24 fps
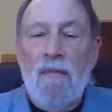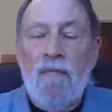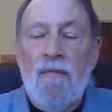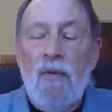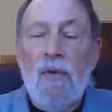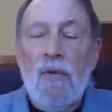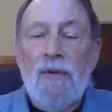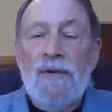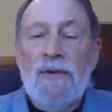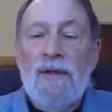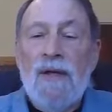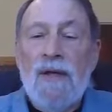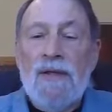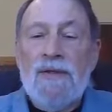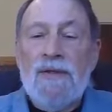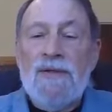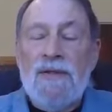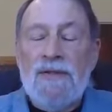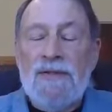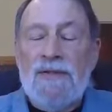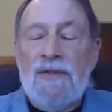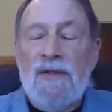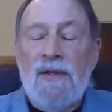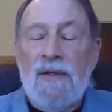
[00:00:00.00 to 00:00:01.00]
A mold
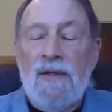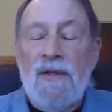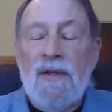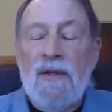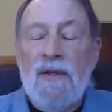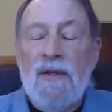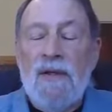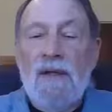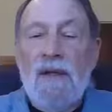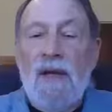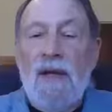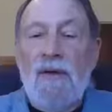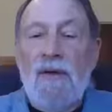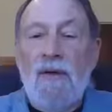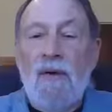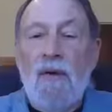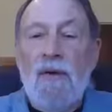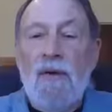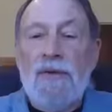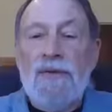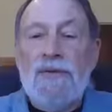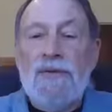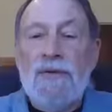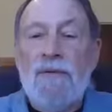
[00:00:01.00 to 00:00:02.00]
toxicity can
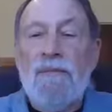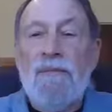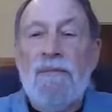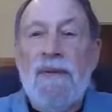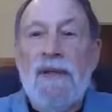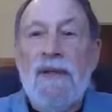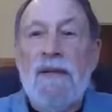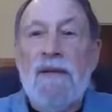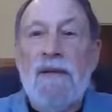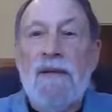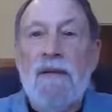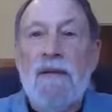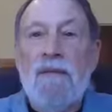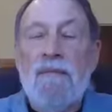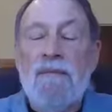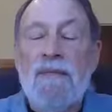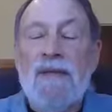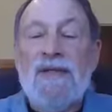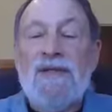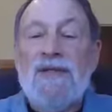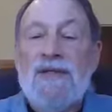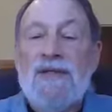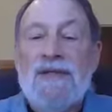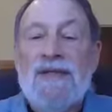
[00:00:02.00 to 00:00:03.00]
also be
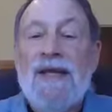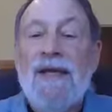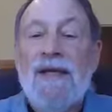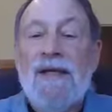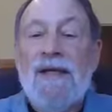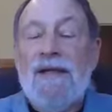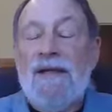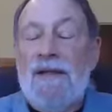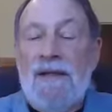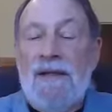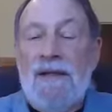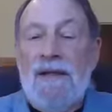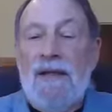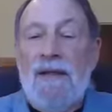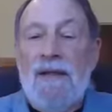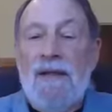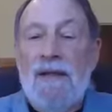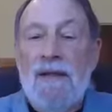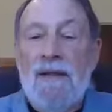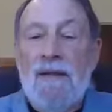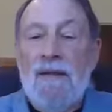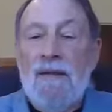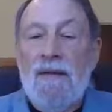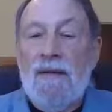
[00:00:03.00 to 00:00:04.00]

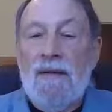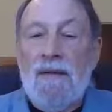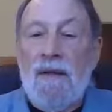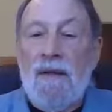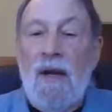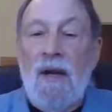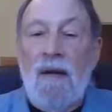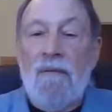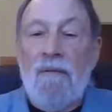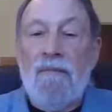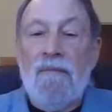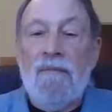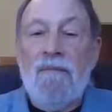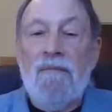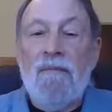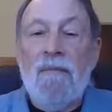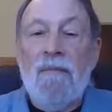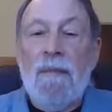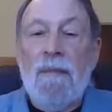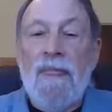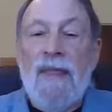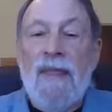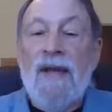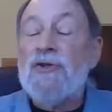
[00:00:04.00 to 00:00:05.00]
mistakenly um,
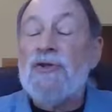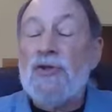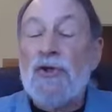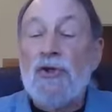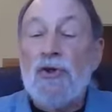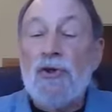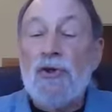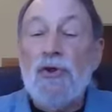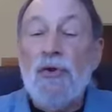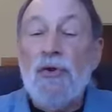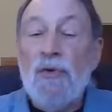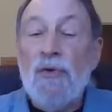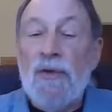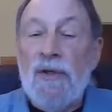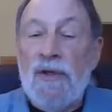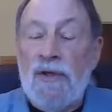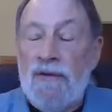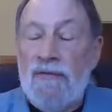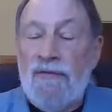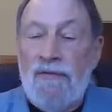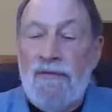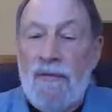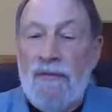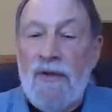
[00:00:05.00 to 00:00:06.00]

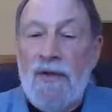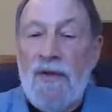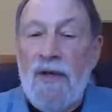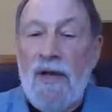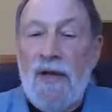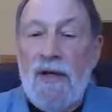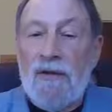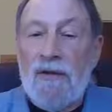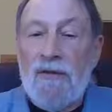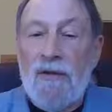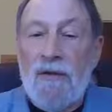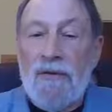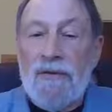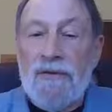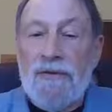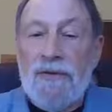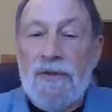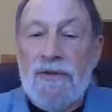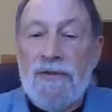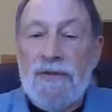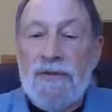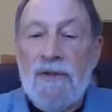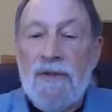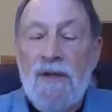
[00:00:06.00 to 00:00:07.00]
excluded from the
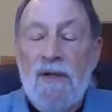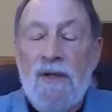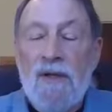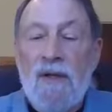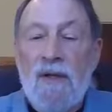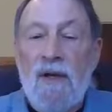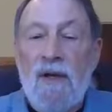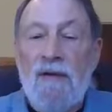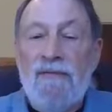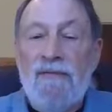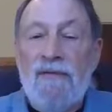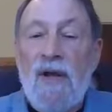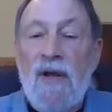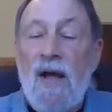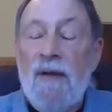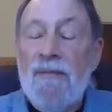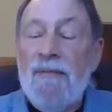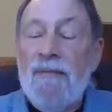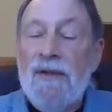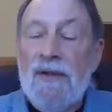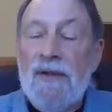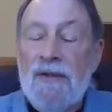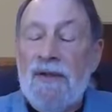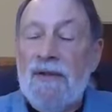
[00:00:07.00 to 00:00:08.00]
diagnosis of
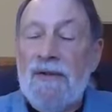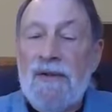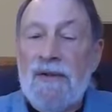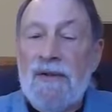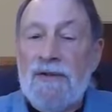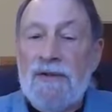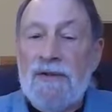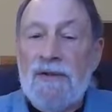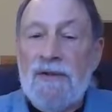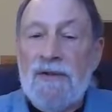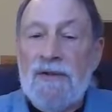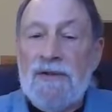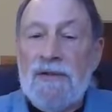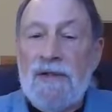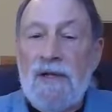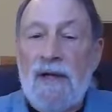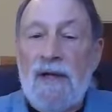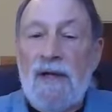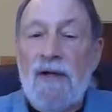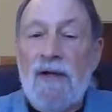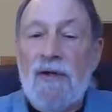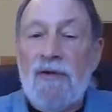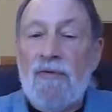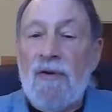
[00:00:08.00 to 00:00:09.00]
common conditions
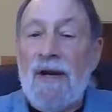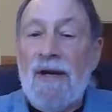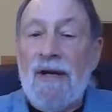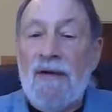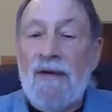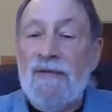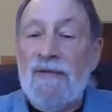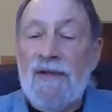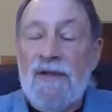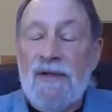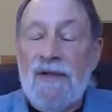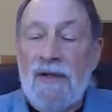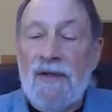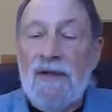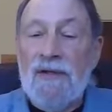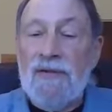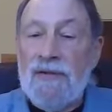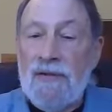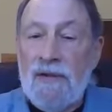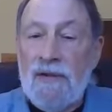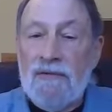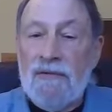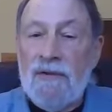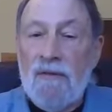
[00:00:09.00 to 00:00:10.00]
like chronic fatigue
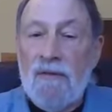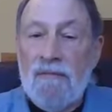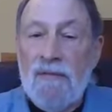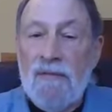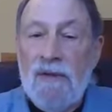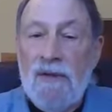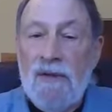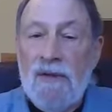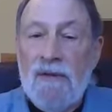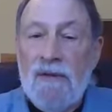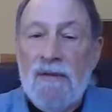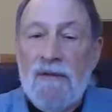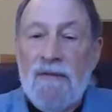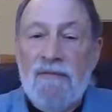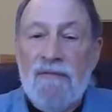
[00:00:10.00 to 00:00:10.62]
syndrome,